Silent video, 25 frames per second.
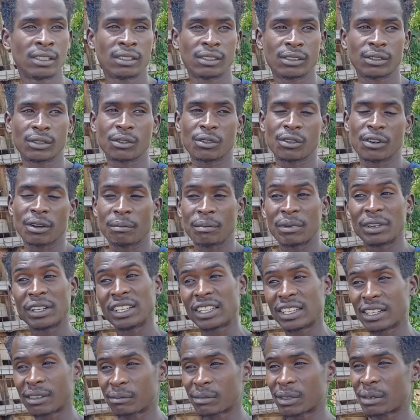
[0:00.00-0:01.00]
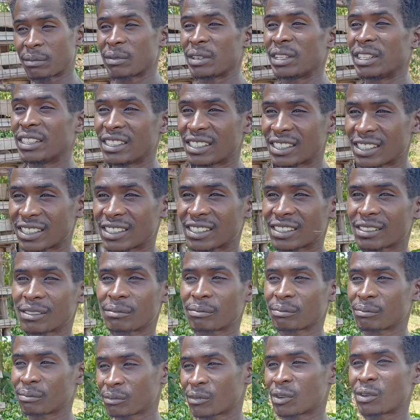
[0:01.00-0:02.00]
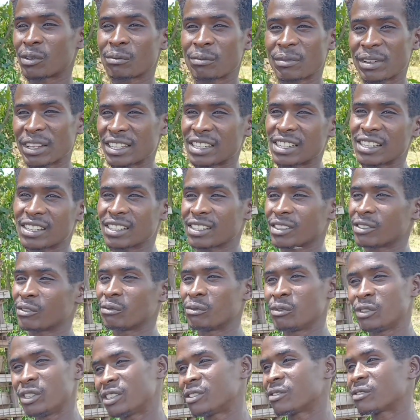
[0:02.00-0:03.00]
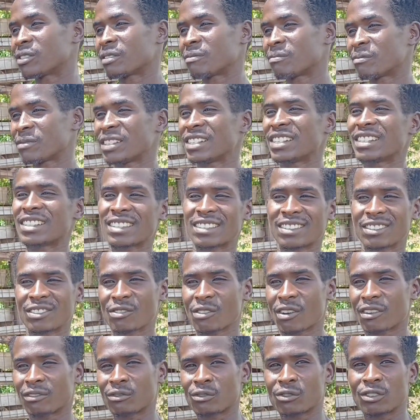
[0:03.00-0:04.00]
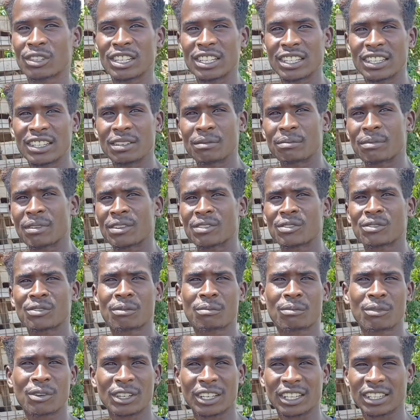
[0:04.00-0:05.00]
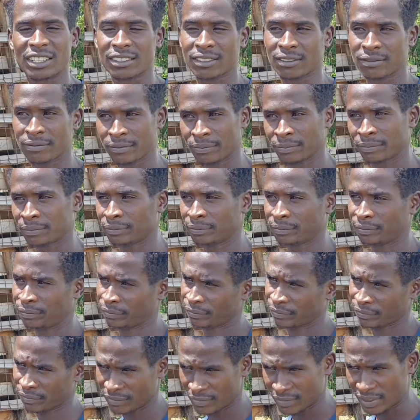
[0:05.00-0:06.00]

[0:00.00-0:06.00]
So a big number means more medicine, which one means you have to dig deeper into your pocket.